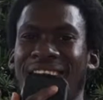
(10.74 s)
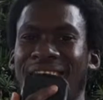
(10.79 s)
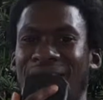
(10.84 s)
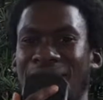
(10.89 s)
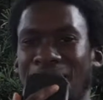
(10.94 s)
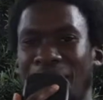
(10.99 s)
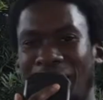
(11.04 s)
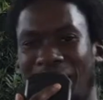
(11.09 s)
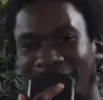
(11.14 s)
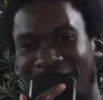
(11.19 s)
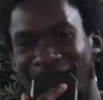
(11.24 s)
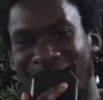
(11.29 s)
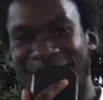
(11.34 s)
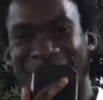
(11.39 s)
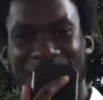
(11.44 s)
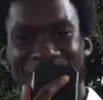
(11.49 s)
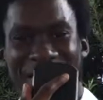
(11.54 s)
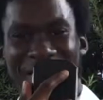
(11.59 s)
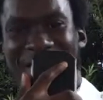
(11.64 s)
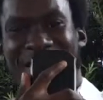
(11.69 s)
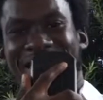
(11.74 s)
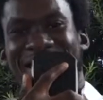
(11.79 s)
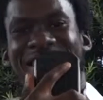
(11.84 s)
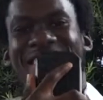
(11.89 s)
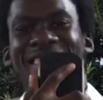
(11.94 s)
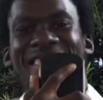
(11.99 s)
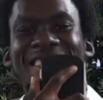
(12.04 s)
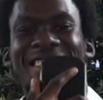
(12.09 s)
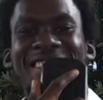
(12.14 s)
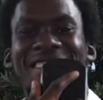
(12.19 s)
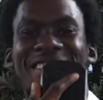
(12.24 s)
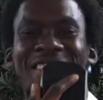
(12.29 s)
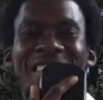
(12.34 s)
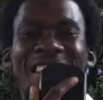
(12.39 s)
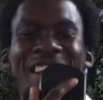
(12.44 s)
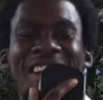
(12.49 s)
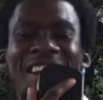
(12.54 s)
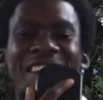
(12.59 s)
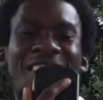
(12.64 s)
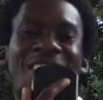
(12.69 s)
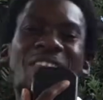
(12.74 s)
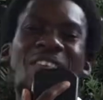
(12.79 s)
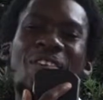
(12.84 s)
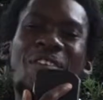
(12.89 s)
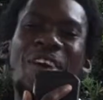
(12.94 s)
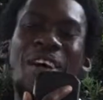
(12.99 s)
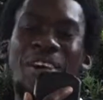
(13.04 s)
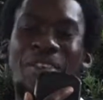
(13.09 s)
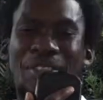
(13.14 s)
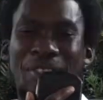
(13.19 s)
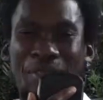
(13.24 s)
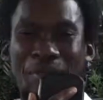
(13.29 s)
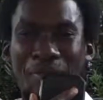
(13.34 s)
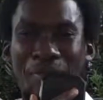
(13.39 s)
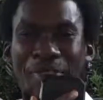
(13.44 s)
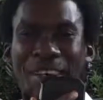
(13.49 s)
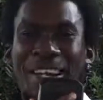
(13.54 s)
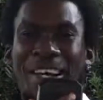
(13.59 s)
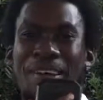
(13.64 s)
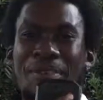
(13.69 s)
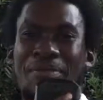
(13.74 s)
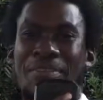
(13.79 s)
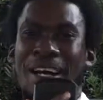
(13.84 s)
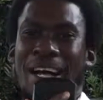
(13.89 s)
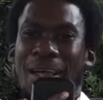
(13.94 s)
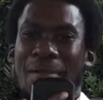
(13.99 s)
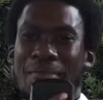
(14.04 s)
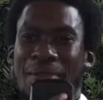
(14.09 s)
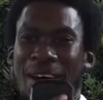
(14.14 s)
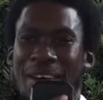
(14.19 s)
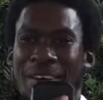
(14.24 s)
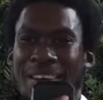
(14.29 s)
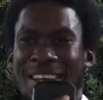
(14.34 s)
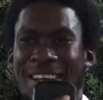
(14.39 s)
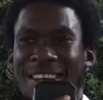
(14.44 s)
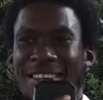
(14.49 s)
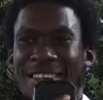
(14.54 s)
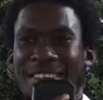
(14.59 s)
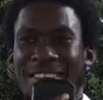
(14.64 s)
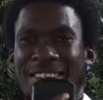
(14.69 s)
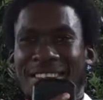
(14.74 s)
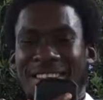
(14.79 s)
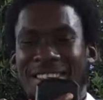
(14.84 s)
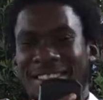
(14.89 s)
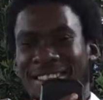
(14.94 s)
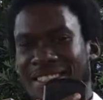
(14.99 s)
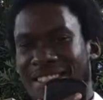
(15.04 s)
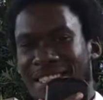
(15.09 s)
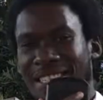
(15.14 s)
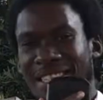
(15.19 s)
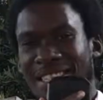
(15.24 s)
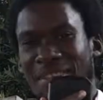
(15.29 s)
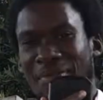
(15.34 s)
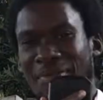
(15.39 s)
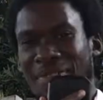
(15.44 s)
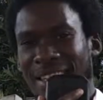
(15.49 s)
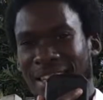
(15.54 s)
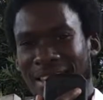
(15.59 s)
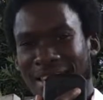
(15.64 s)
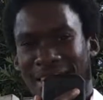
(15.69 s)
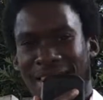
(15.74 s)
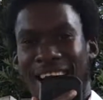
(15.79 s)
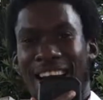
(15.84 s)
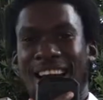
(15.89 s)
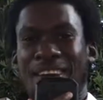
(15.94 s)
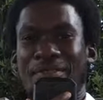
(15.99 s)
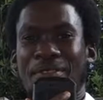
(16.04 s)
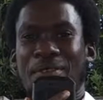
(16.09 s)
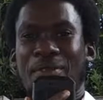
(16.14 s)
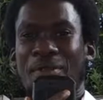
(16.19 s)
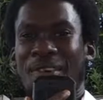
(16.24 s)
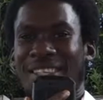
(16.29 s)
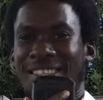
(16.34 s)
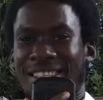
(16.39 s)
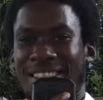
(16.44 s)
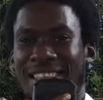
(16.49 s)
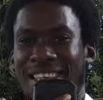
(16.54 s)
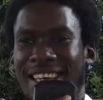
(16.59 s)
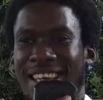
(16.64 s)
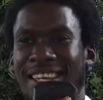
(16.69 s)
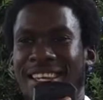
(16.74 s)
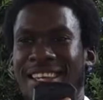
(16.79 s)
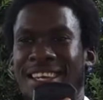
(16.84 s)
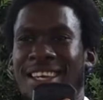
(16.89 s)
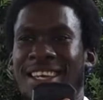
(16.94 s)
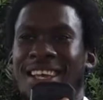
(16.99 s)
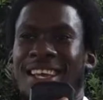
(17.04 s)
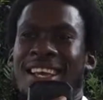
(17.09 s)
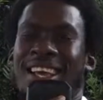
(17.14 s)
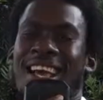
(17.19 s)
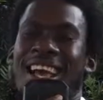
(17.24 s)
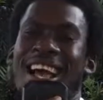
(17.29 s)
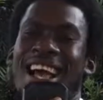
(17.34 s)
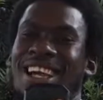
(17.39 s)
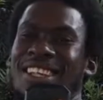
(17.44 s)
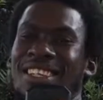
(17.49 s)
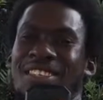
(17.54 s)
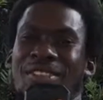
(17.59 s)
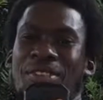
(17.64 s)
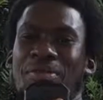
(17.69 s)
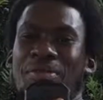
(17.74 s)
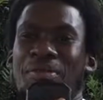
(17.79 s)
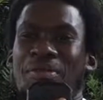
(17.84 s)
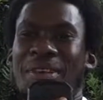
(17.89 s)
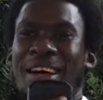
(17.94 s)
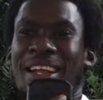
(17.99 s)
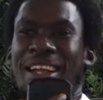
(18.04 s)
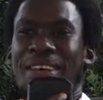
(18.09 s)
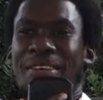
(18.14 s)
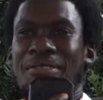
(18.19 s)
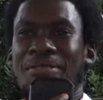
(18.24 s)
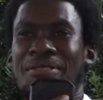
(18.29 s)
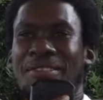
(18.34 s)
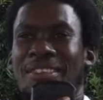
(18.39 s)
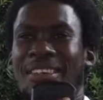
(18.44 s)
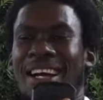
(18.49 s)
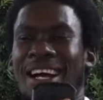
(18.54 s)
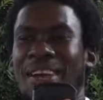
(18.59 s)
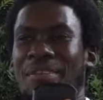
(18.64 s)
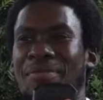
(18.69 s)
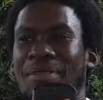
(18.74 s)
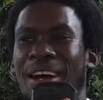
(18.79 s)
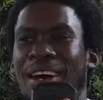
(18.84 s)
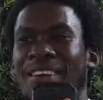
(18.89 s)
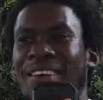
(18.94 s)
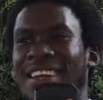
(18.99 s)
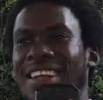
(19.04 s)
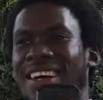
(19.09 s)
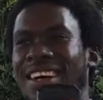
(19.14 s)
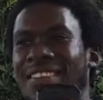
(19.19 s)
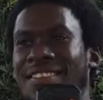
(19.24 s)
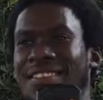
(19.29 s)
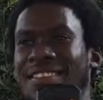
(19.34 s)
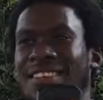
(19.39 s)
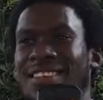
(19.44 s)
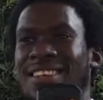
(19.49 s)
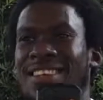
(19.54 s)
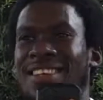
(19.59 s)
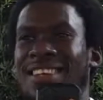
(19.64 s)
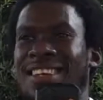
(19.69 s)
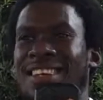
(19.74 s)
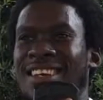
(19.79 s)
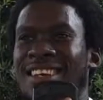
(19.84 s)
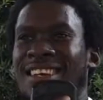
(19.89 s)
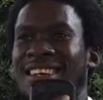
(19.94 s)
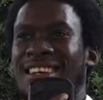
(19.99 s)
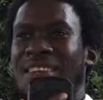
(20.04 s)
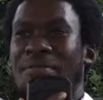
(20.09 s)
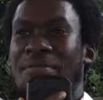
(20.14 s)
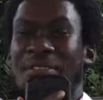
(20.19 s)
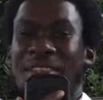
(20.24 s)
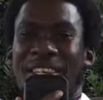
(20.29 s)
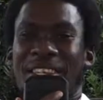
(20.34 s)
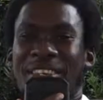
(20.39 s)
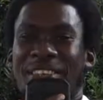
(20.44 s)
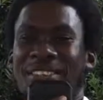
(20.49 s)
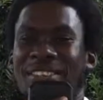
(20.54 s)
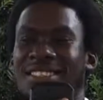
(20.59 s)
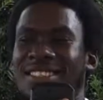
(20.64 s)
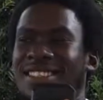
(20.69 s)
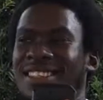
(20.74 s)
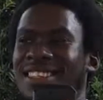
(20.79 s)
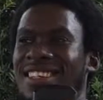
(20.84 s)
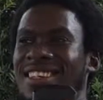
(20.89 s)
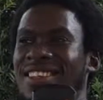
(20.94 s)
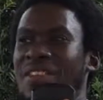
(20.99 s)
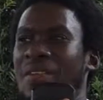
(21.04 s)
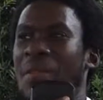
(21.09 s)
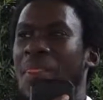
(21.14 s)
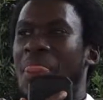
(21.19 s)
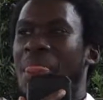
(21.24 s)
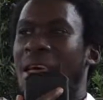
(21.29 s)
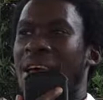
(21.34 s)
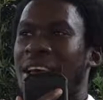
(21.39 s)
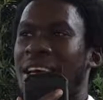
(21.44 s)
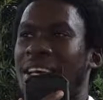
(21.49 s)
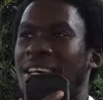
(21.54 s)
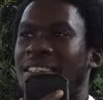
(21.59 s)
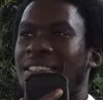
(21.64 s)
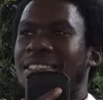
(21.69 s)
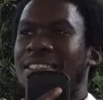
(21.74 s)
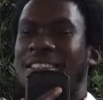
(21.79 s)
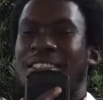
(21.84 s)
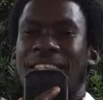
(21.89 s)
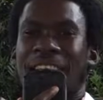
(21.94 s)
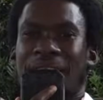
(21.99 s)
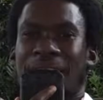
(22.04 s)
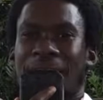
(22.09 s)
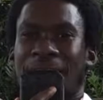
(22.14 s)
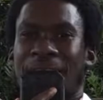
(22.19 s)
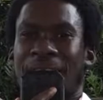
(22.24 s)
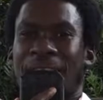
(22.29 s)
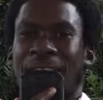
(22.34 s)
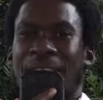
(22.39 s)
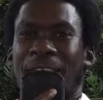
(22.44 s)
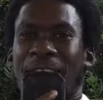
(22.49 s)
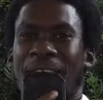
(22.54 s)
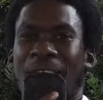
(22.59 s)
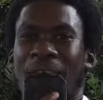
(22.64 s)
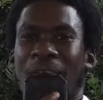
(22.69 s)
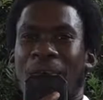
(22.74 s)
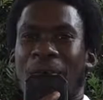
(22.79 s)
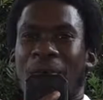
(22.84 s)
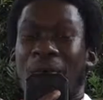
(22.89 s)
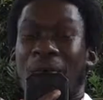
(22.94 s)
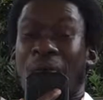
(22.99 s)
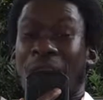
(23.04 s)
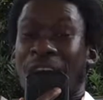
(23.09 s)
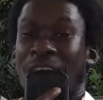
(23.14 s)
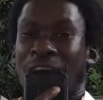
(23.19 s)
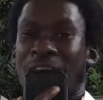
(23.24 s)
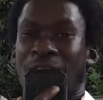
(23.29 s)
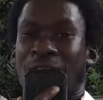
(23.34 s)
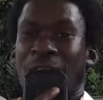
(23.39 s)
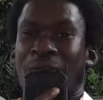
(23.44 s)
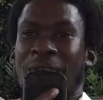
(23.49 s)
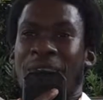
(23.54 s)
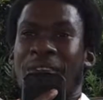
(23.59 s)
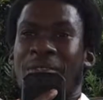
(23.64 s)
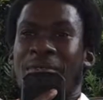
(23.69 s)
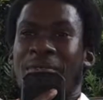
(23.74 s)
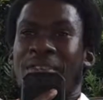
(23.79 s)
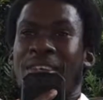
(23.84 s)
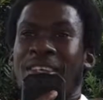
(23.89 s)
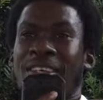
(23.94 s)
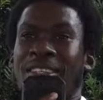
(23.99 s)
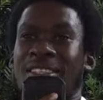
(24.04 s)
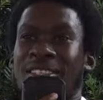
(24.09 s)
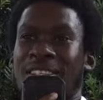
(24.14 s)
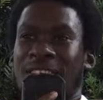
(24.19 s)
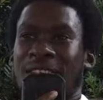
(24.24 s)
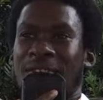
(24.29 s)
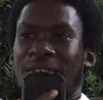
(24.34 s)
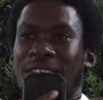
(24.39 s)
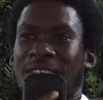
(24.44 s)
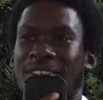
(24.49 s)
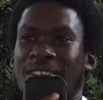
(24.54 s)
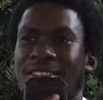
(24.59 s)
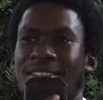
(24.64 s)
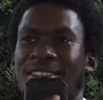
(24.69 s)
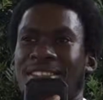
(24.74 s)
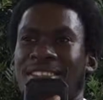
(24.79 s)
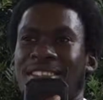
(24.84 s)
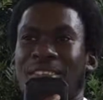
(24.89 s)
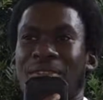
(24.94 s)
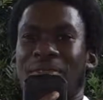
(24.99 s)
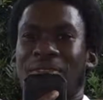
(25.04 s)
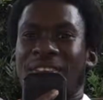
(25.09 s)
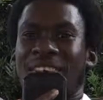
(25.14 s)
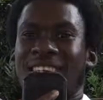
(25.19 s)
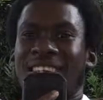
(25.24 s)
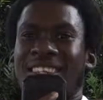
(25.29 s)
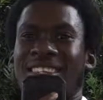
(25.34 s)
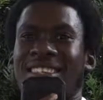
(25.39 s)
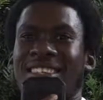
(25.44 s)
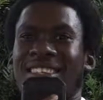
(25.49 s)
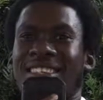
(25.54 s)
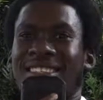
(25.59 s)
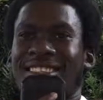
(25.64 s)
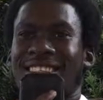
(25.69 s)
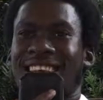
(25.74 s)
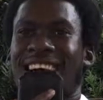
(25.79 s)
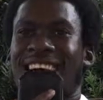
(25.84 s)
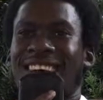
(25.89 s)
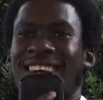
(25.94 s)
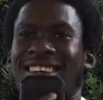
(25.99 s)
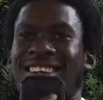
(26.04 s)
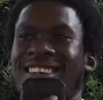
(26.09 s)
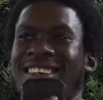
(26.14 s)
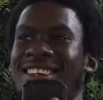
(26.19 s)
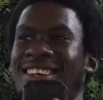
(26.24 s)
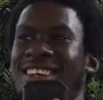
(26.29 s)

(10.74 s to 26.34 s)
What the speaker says: Namastu. Welcome to Superman Alpha High Powered Health. It's indeed a pleasure to have you once again at the Superman Alpha High Powered Health videos. You know, today we're continuing the vegan series, the vegan saga.